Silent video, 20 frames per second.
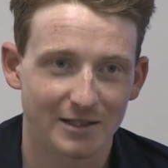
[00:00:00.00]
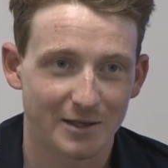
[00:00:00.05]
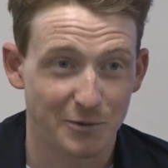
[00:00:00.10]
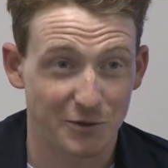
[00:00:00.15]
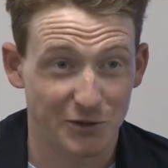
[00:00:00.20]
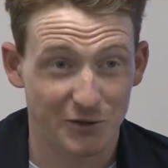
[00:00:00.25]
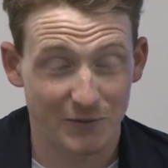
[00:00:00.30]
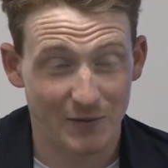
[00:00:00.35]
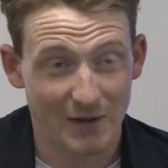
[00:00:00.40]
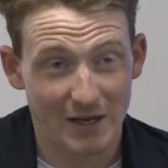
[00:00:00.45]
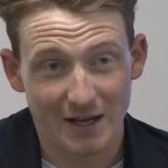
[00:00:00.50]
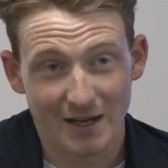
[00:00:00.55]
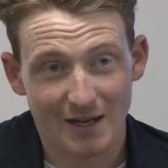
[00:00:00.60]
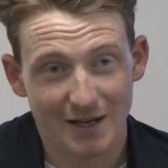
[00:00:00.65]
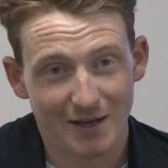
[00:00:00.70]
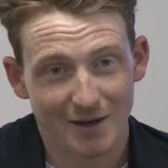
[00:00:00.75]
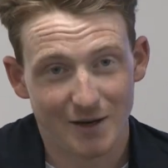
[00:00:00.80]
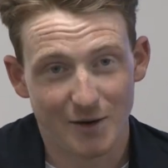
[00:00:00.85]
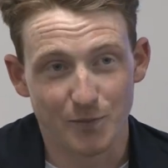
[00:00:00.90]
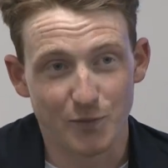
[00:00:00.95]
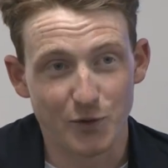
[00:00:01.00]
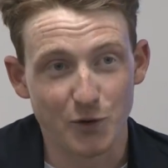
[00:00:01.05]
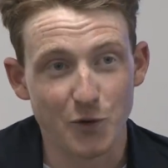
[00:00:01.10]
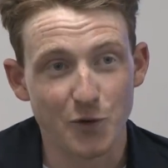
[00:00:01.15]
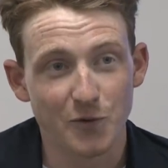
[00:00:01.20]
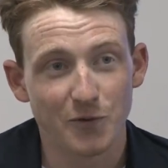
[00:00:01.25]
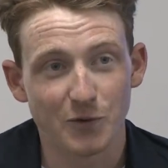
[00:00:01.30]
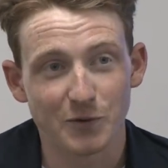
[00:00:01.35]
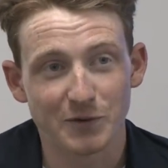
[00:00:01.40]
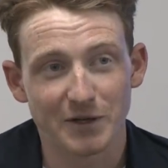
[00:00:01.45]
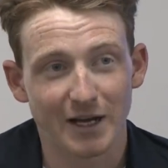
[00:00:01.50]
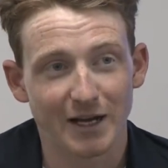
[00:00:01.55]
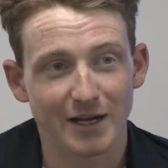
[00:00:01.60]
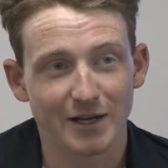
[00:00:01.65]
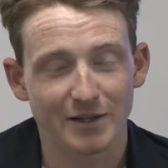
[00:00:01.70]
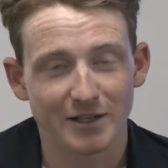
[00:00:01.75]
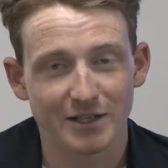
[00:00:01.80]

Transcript: It was a beautiful day.